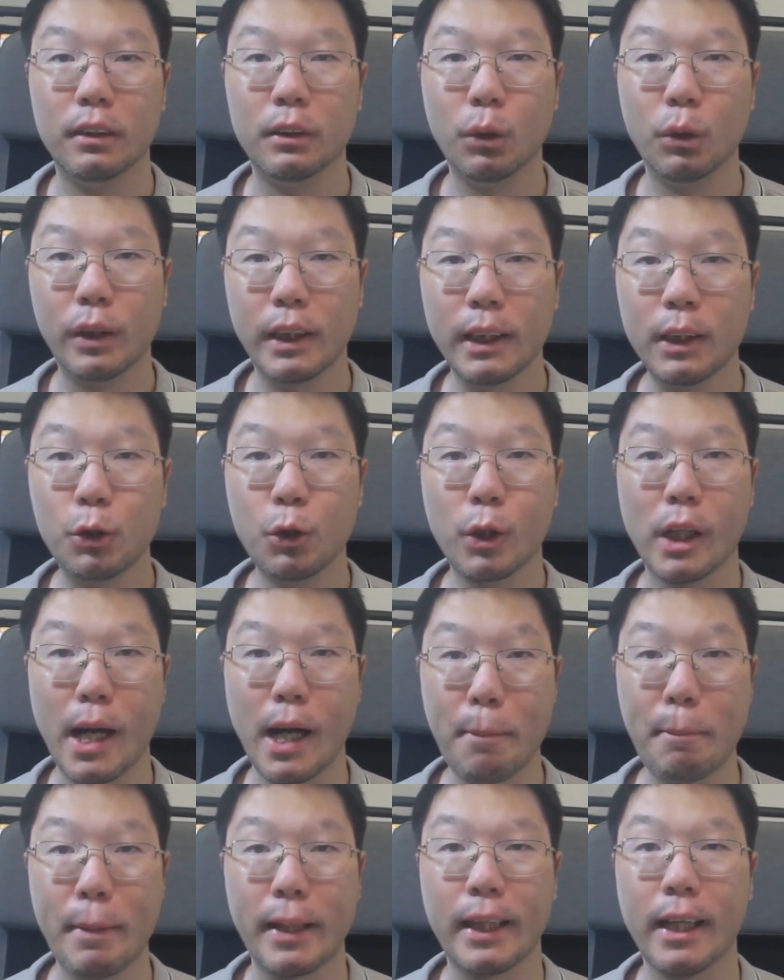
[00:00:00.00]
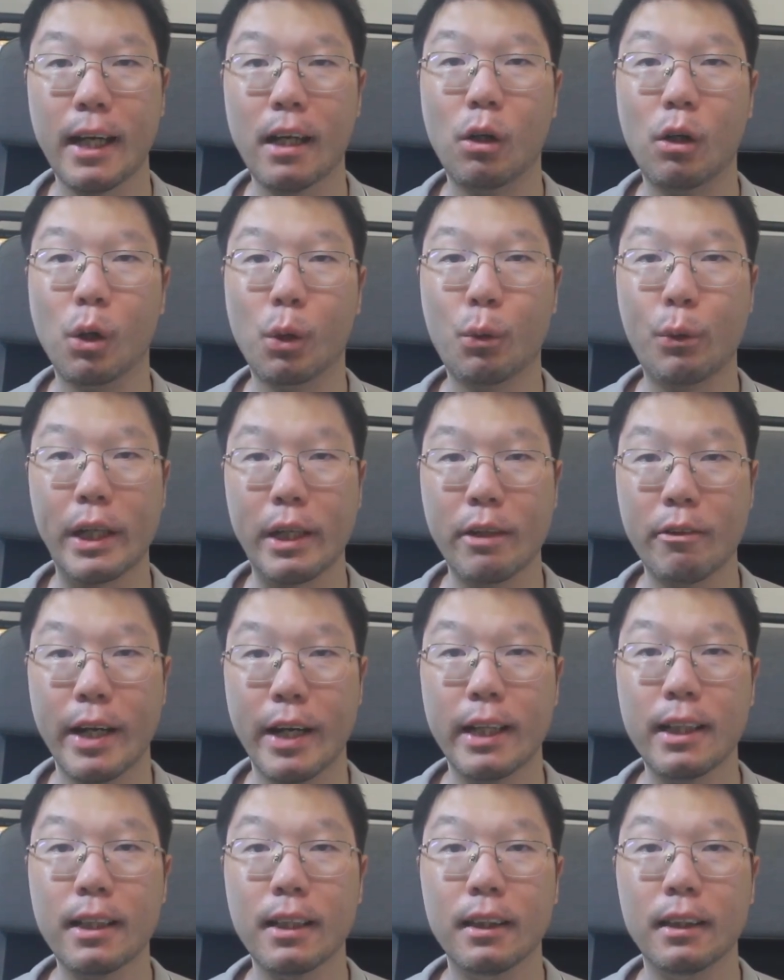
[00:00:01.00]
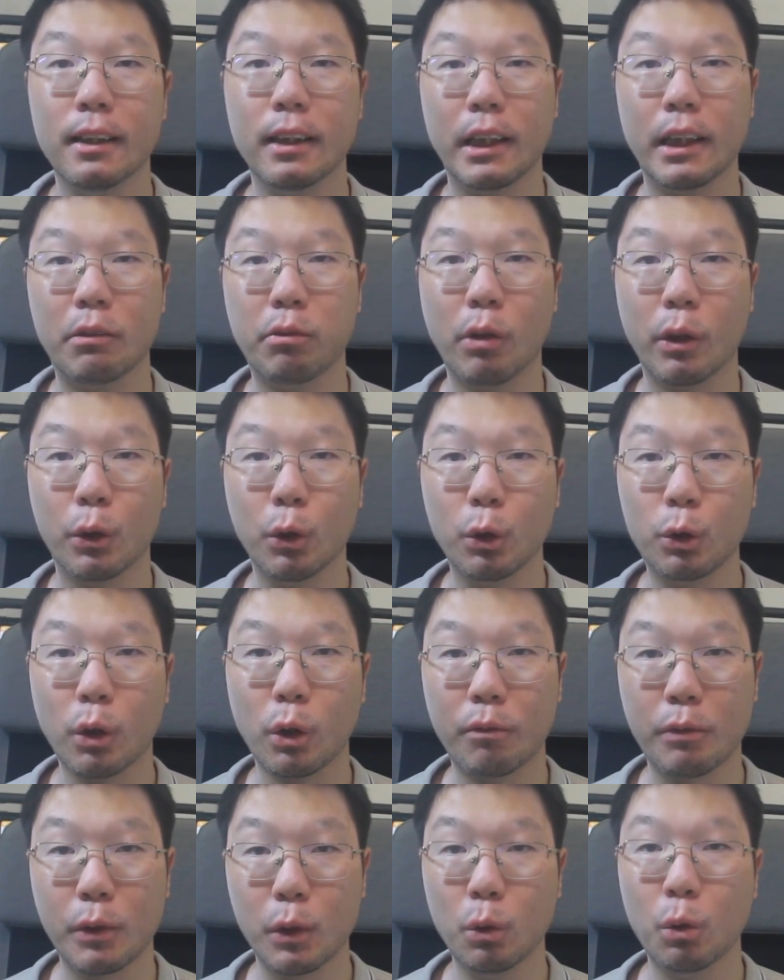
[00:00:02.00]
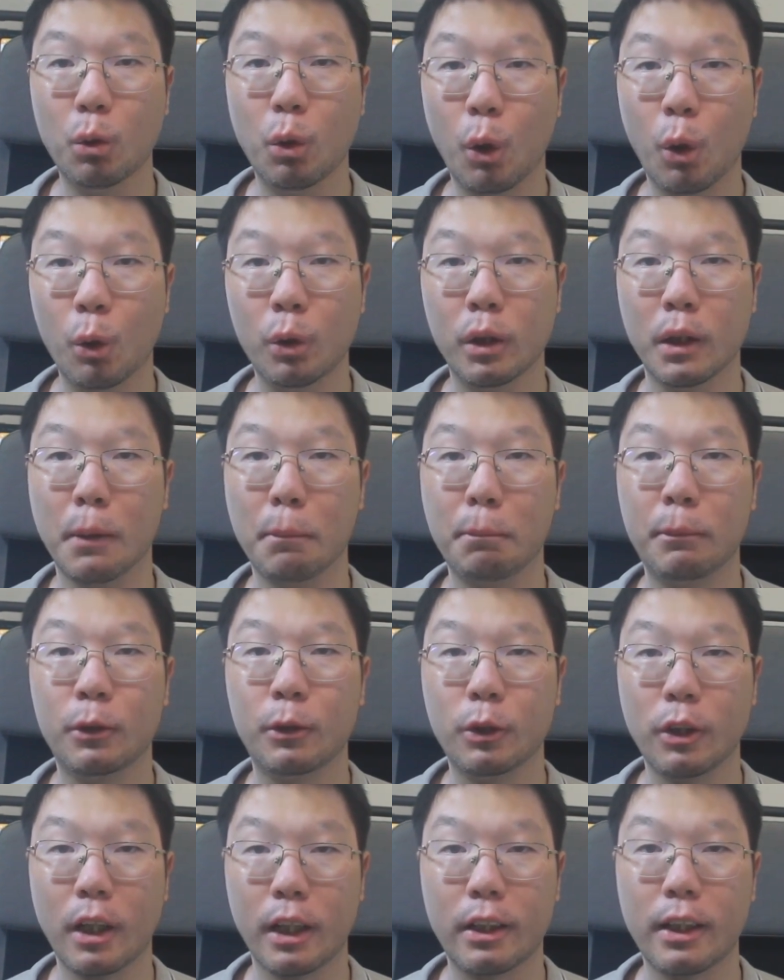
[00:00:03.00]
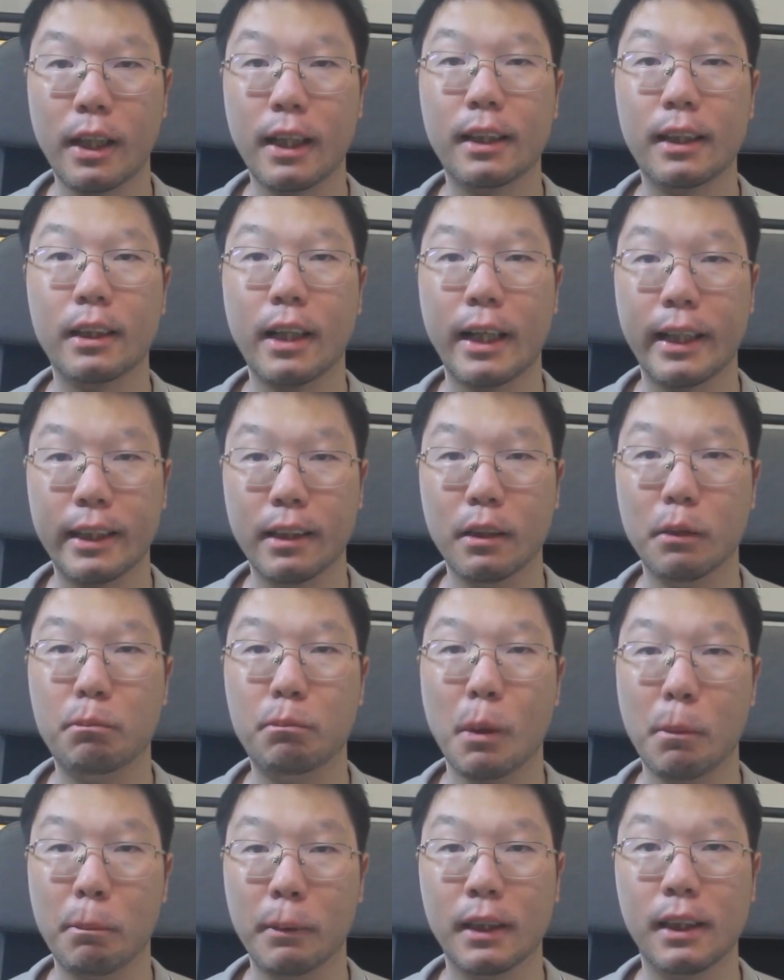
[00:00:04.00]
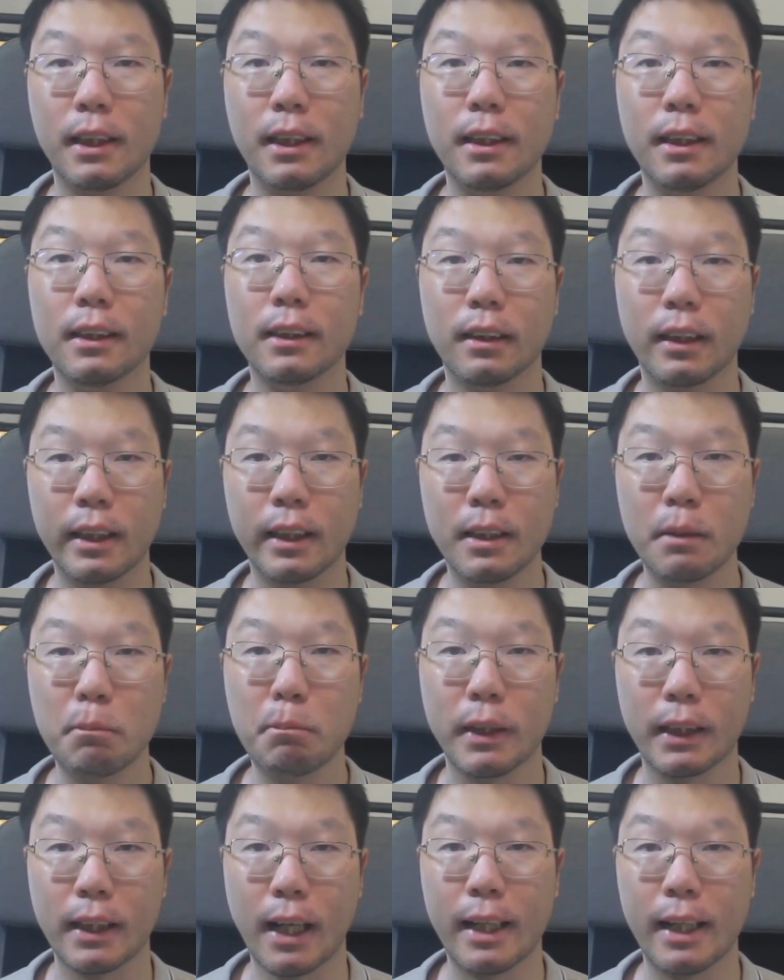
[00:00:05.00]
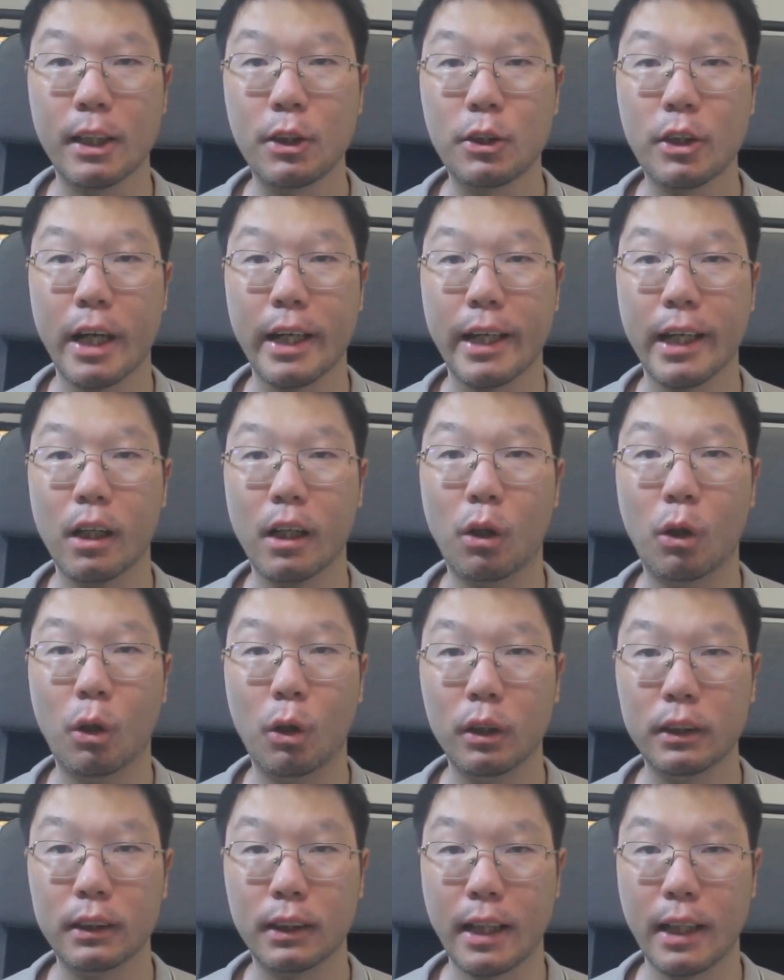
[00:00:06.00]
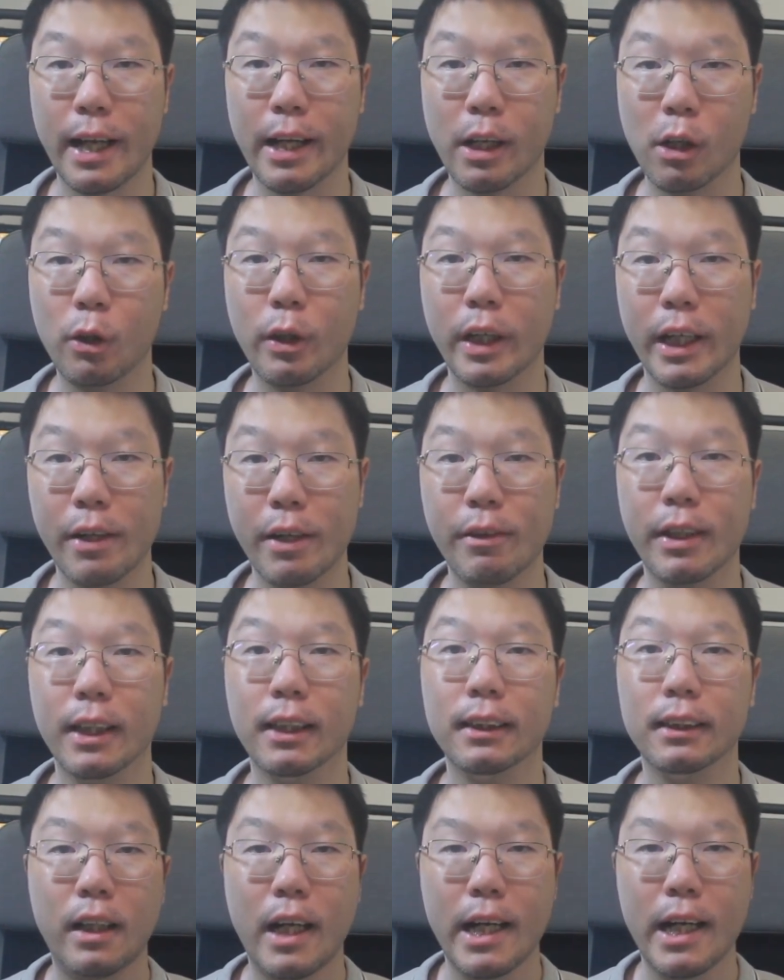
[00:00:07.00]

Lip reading: So this Cukai Petak or quit rent is for those of you who own a strata titled property in Petaling Jaya or Selangor area.